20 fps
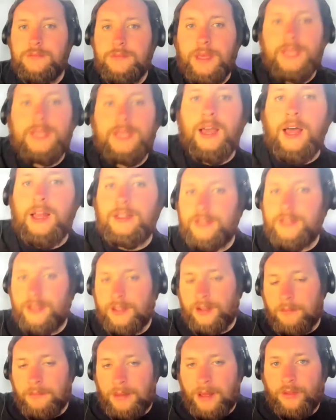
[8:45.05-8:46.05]
make
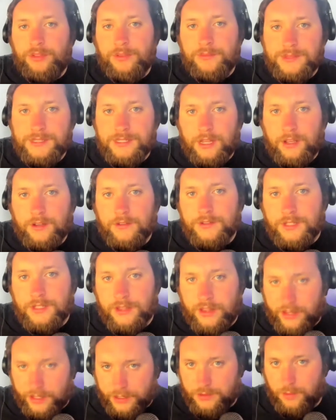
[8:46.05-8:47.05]
content about themselves
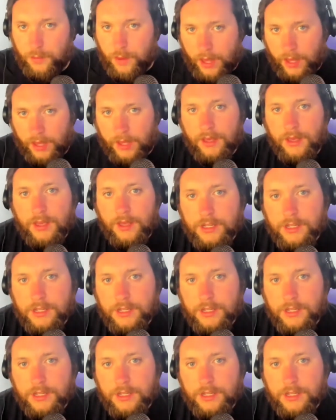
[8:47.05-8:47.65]
in this way,